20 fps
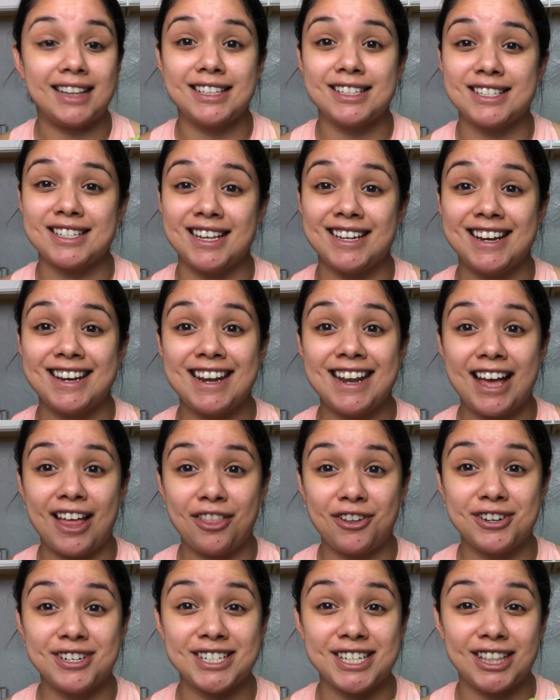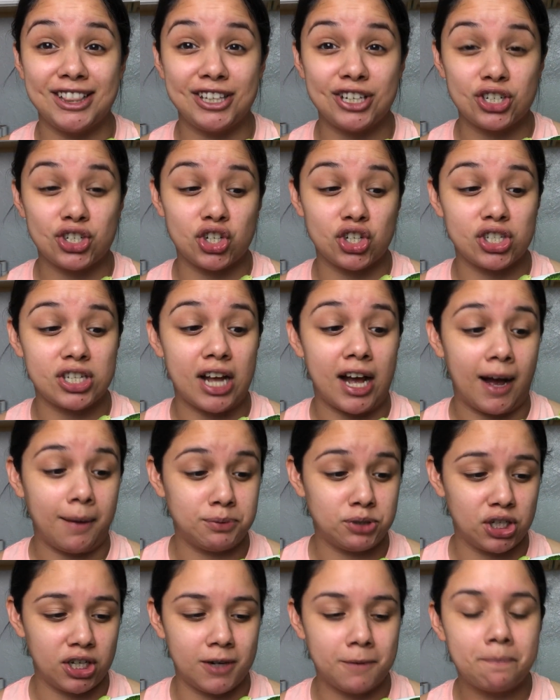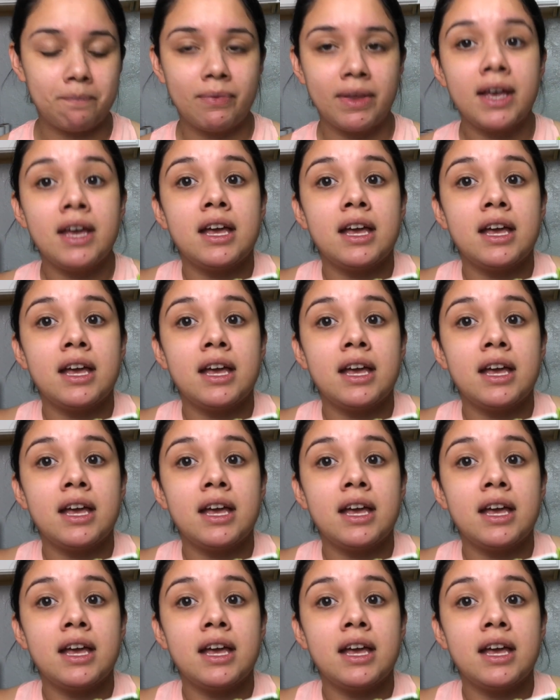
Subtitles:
This is another delicious option.